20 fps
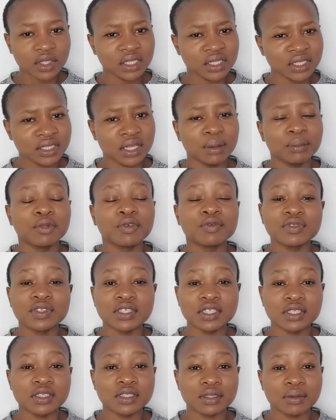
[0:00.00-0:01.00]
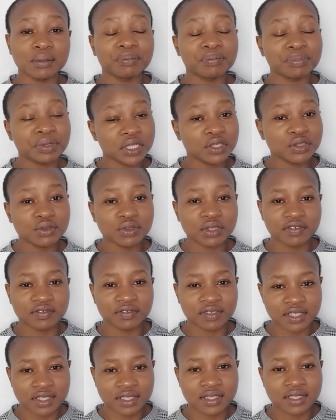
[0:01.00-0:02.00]
some of these big
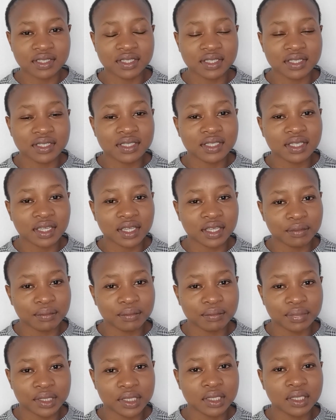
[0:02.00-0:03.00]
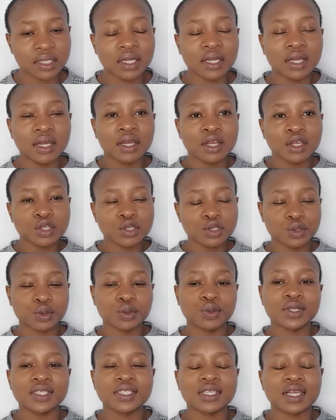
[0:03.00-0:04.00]
universities can be.
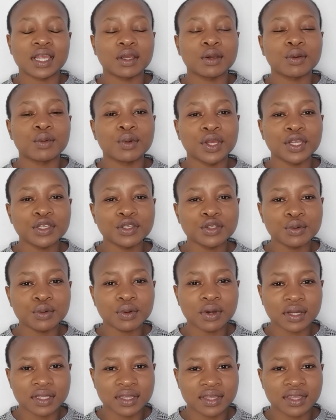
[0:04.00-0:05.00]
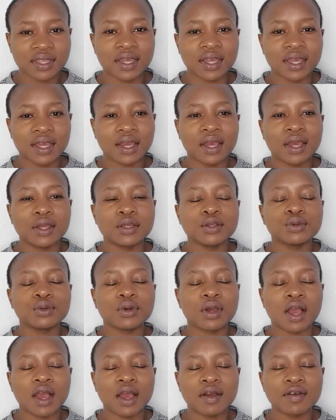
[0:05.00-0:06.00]
So it's like when you are there, you
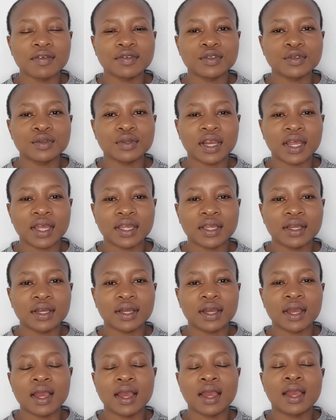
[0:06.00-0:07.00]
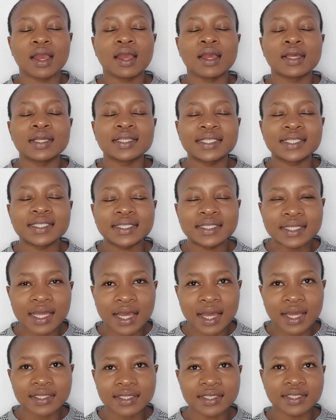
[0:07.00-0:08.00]
have to like
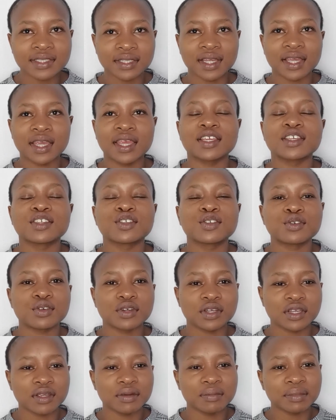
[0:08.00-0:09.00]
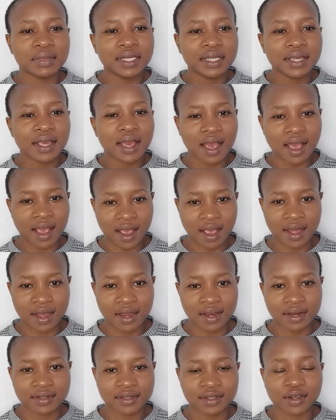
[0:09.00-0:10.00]
study extremely
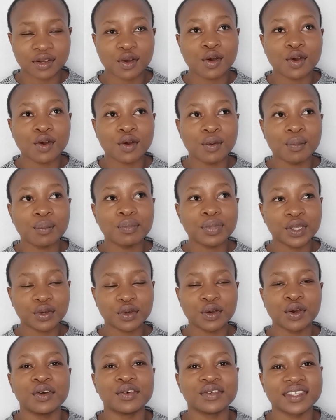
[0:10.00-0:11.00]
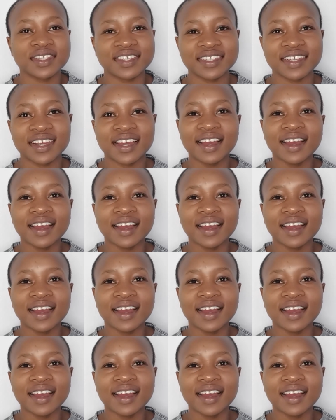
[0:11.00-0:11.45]
hard because